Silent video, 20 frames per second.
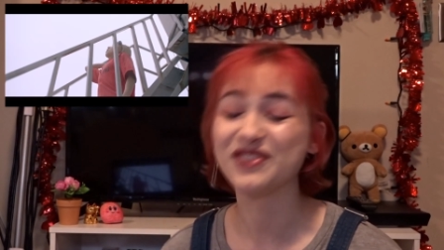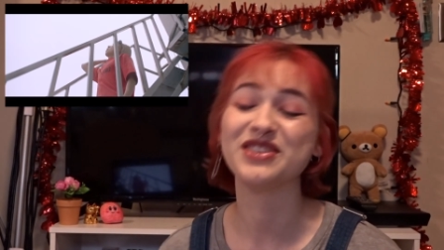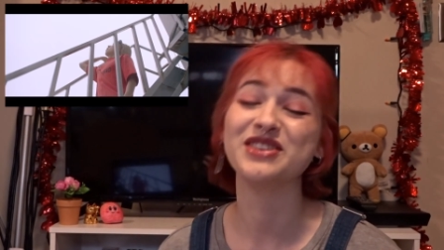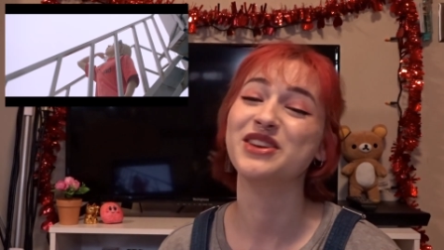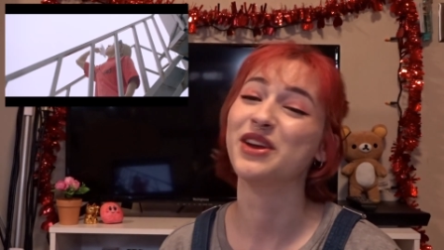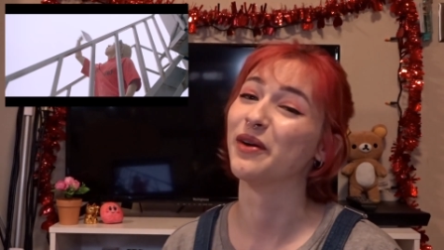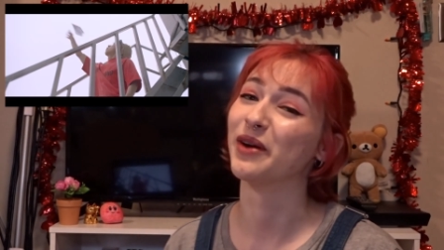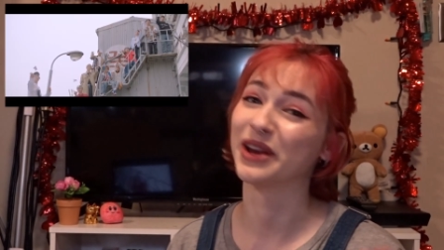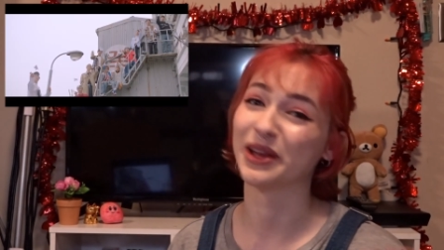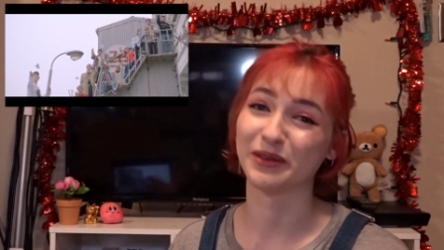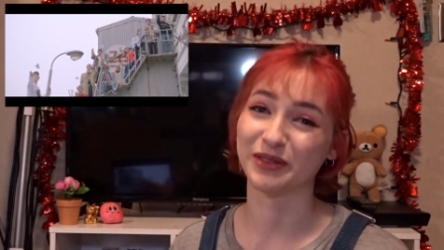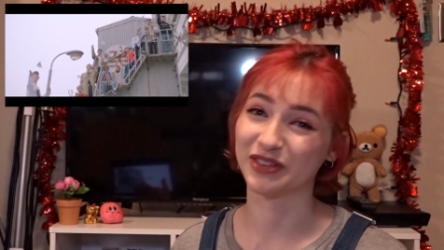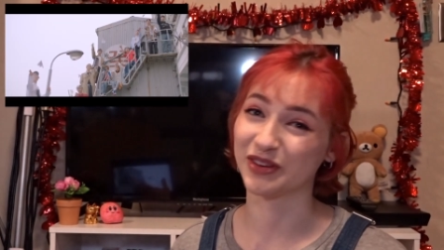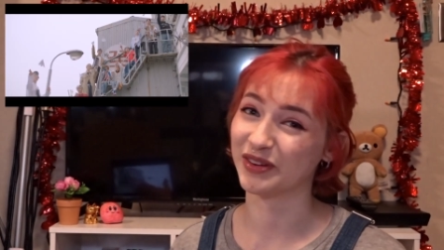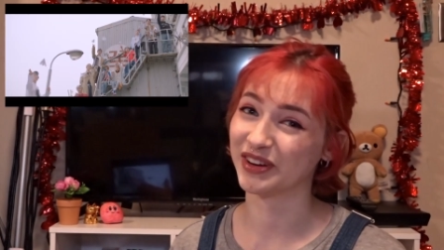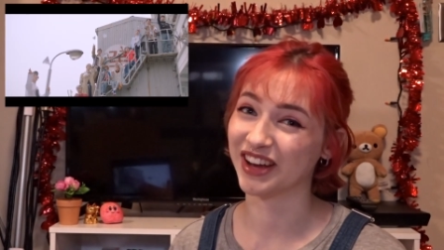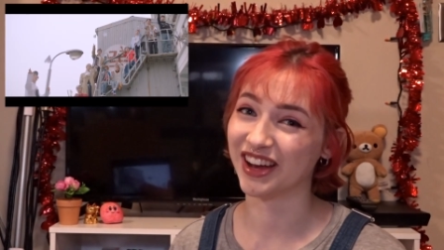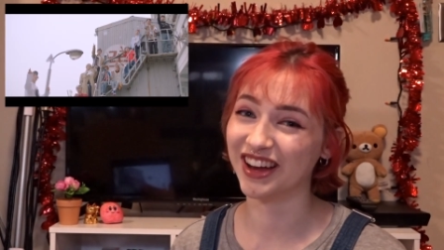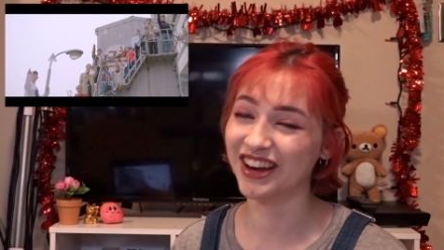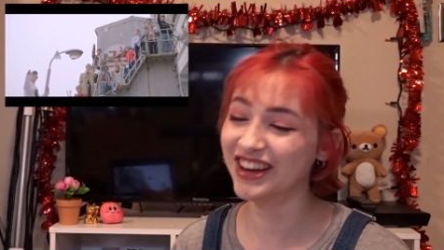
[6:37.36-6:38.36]
No idea what's
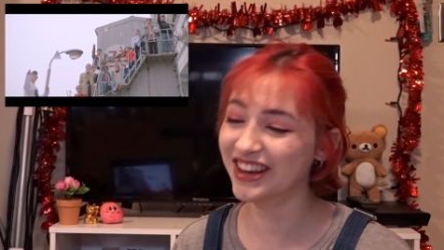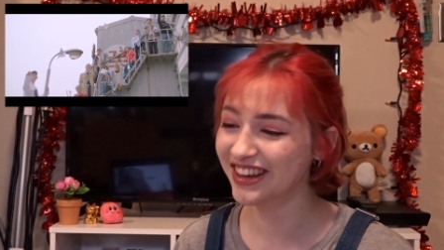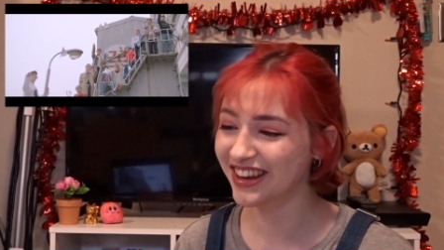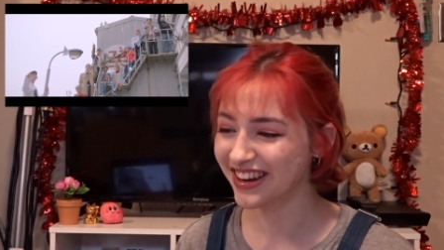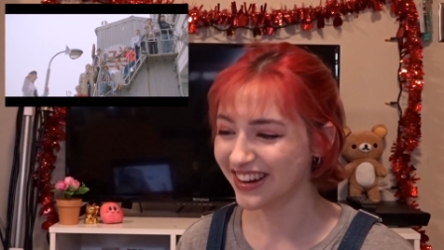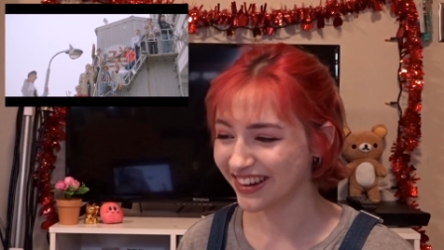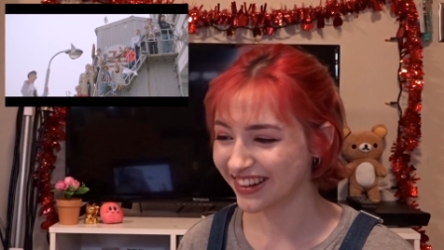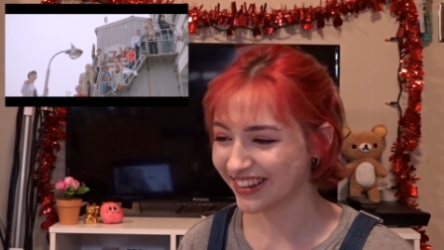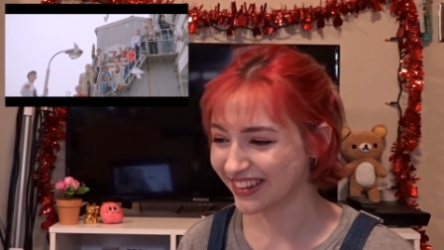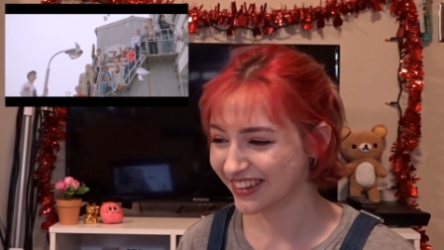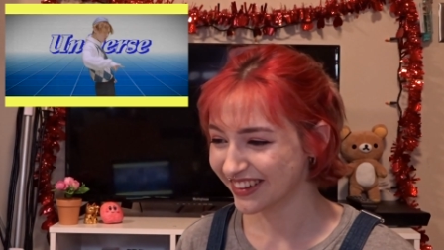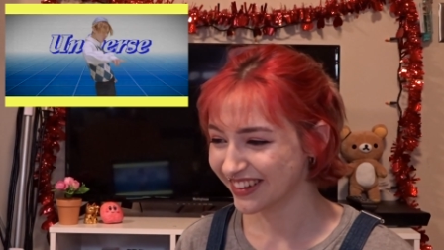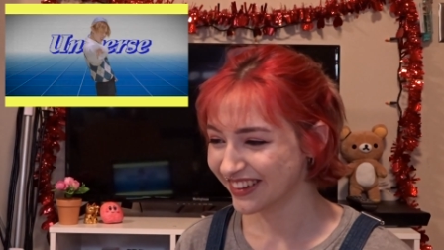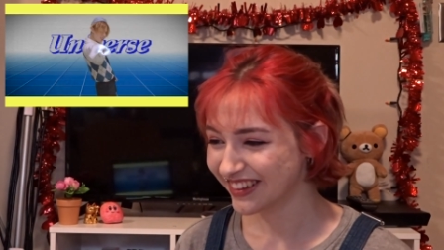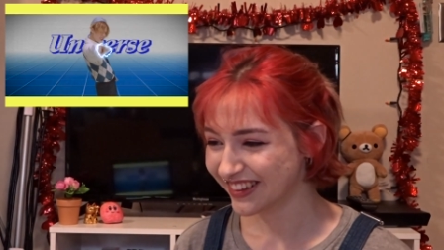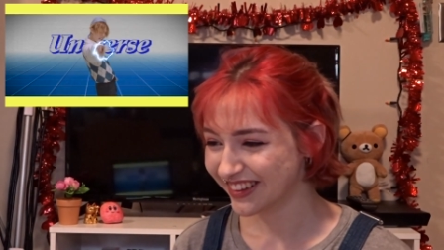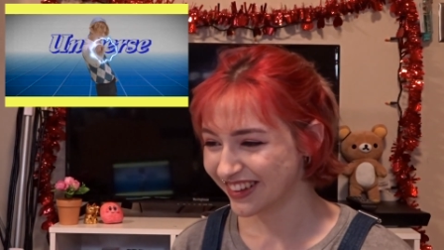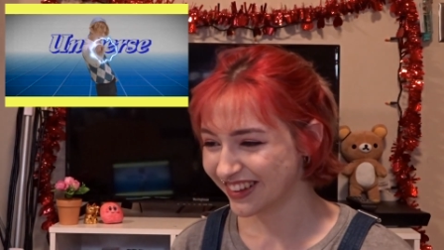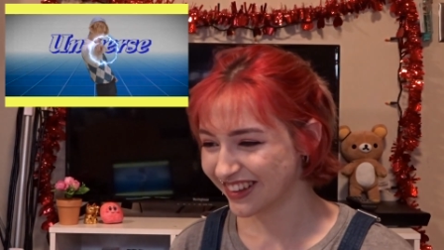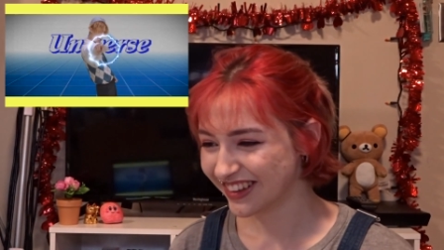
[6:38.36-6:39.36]
going on.
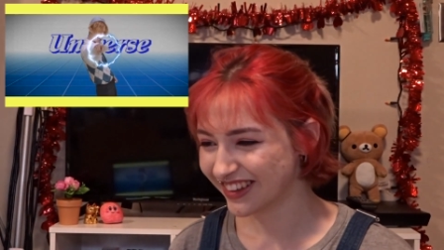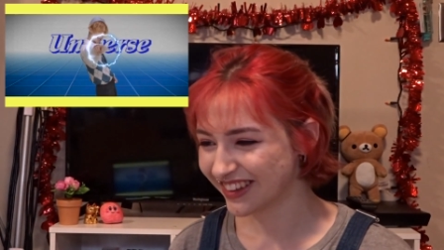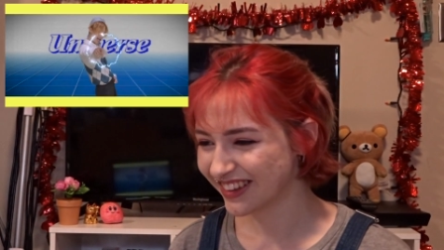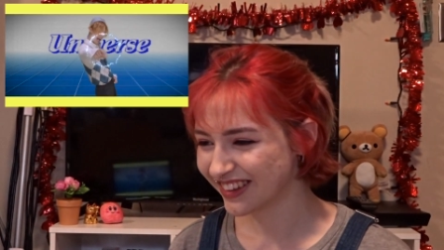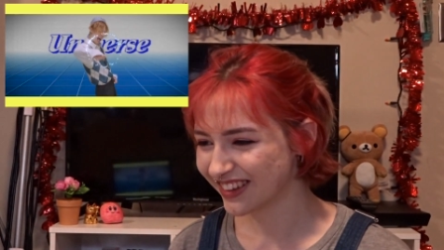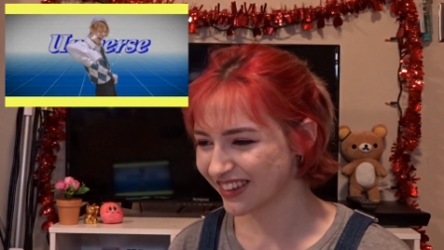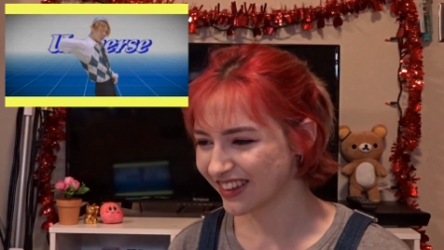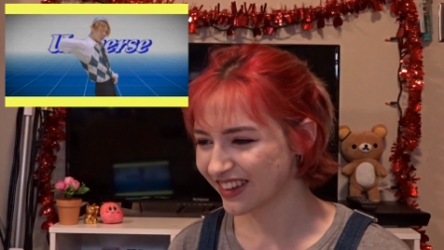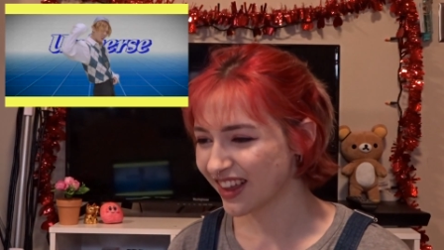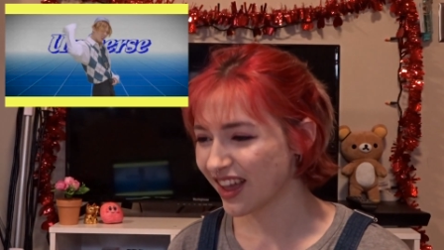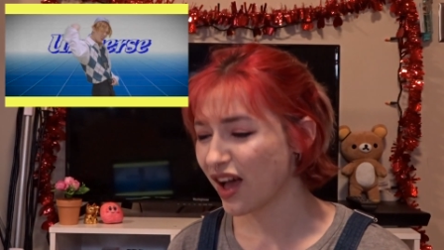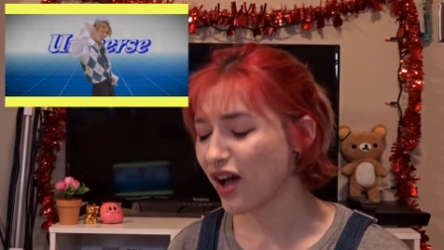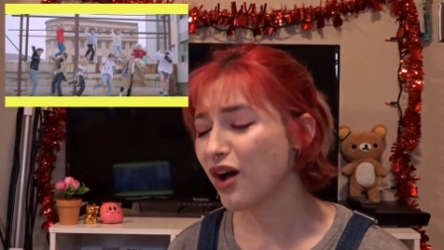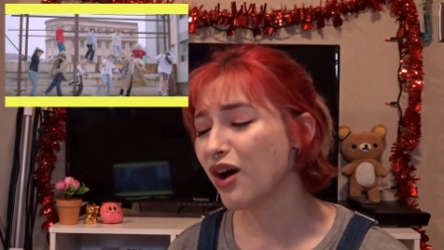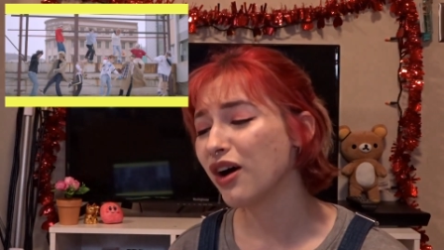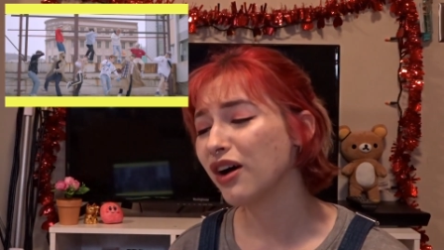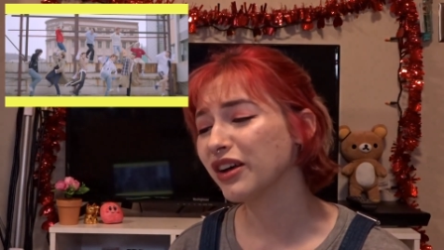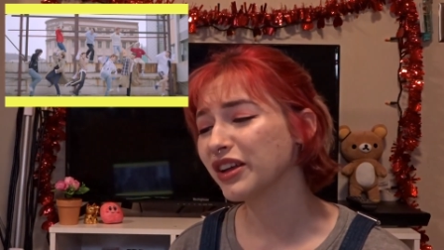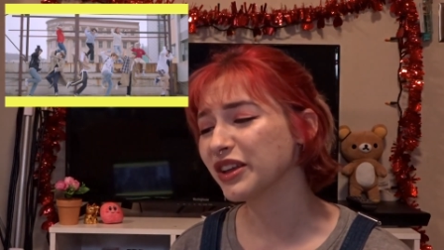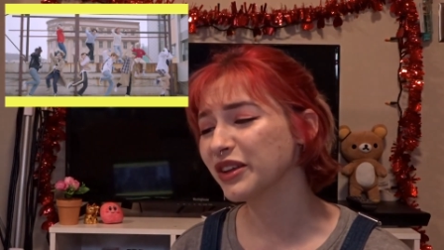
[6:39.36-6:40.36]

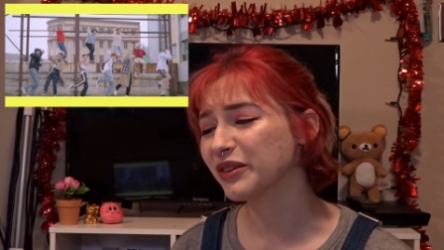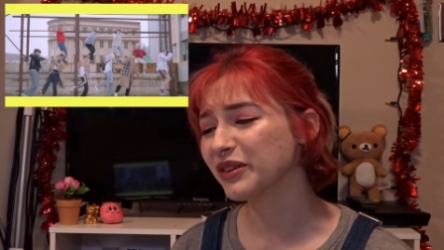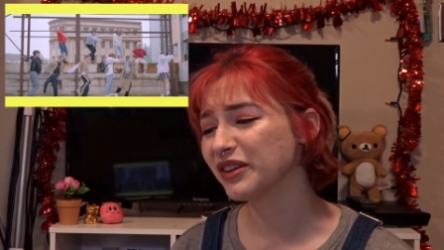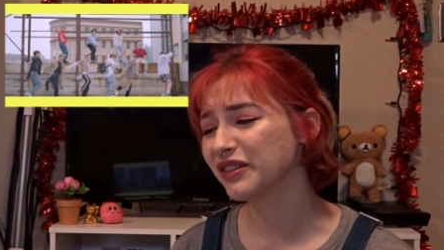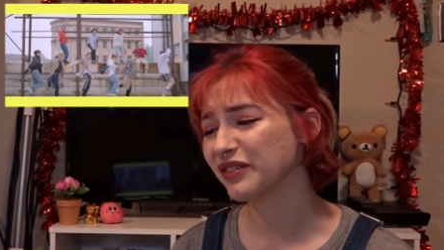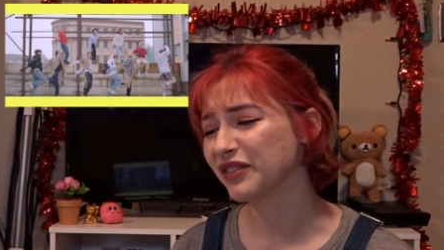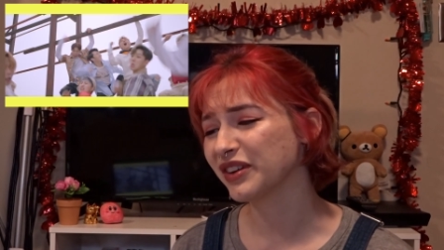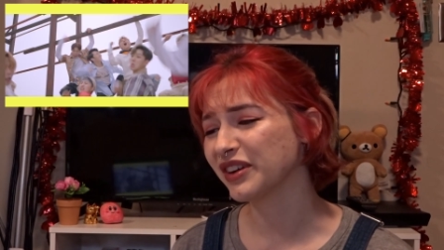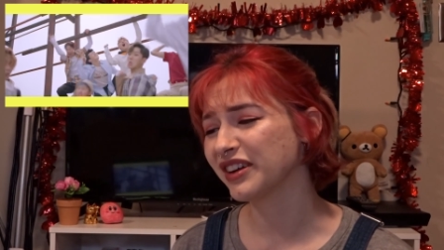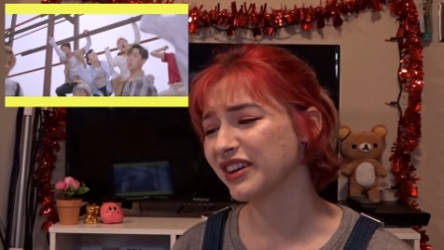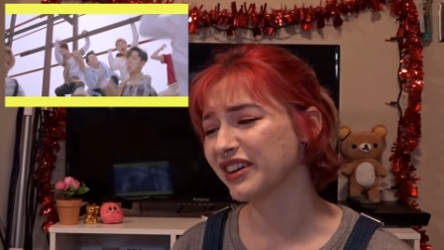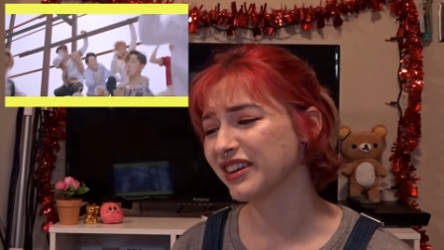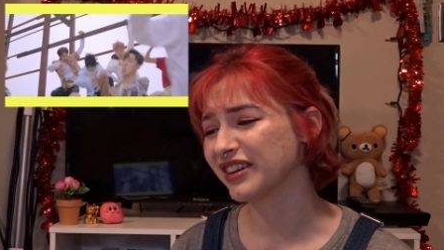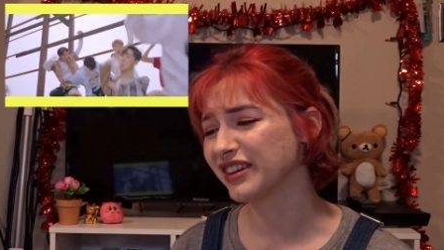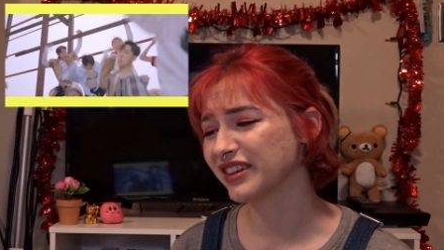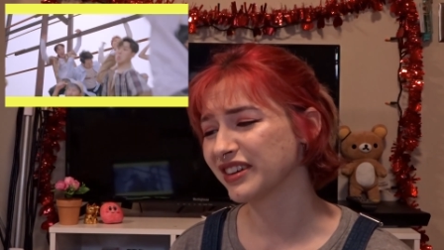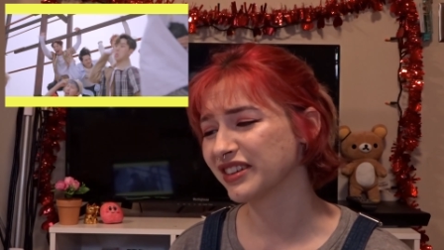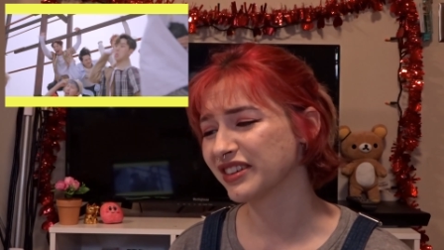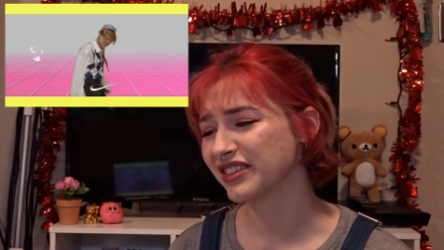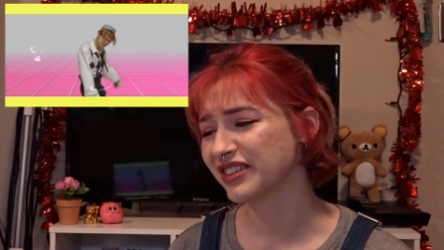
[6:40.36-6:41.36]
Oh,
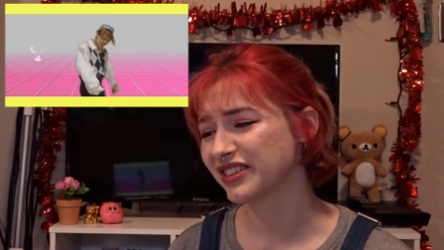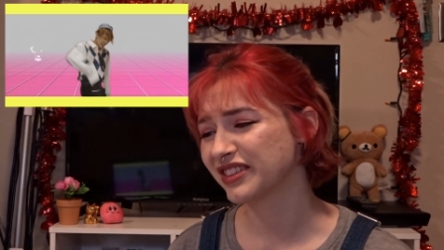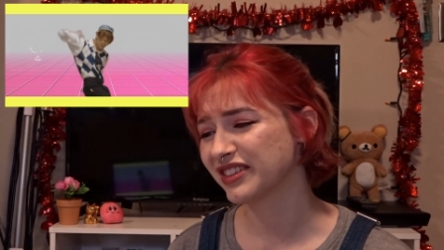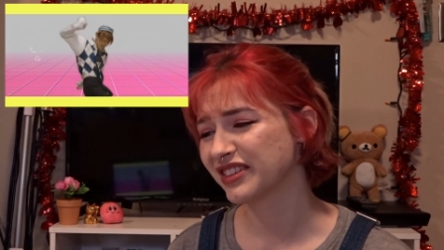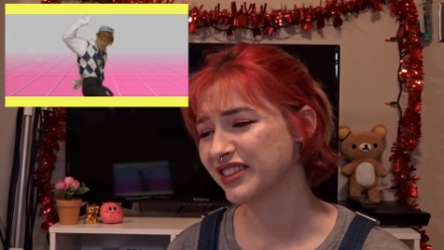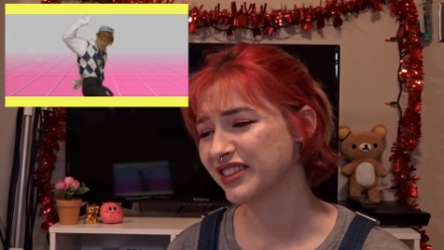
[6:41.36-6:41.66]
universe!